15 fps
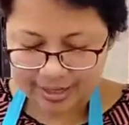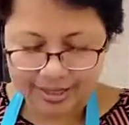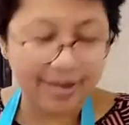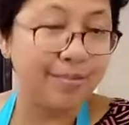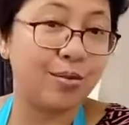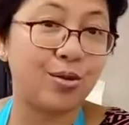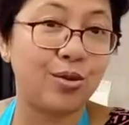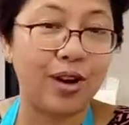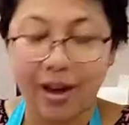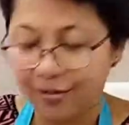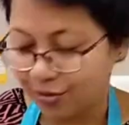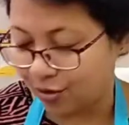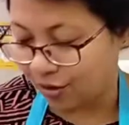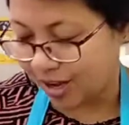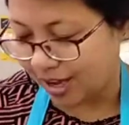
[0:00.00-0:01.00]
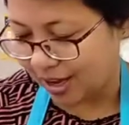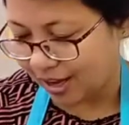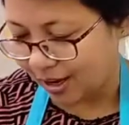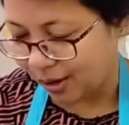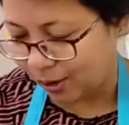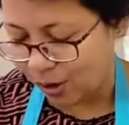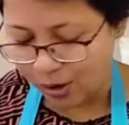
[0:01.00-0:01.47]
and I seem to
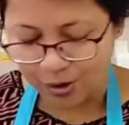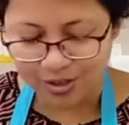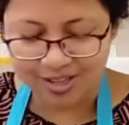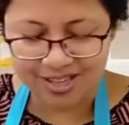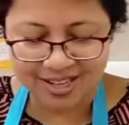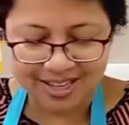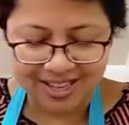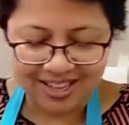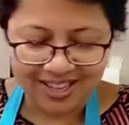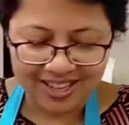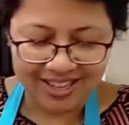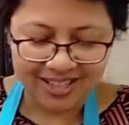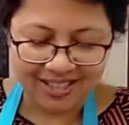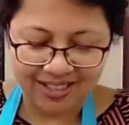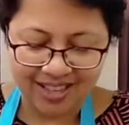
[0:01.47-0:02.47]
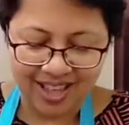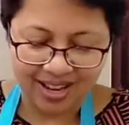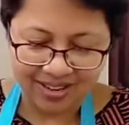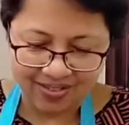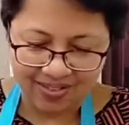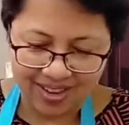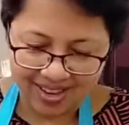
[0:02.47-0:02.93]
love cooking a lot.
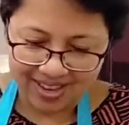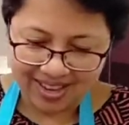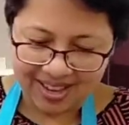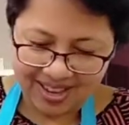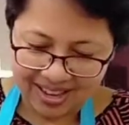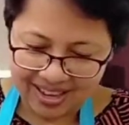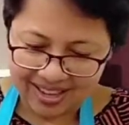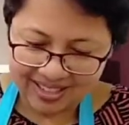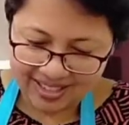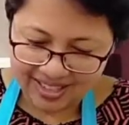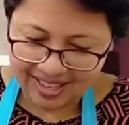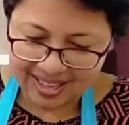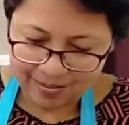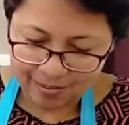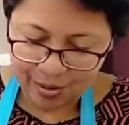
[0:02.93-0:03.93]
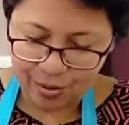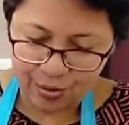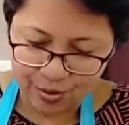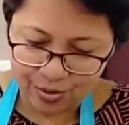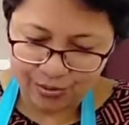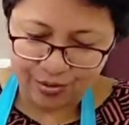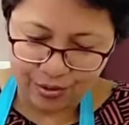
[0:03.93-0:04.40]
So that way,
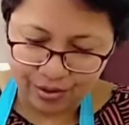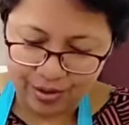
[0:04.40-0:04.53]
let's see,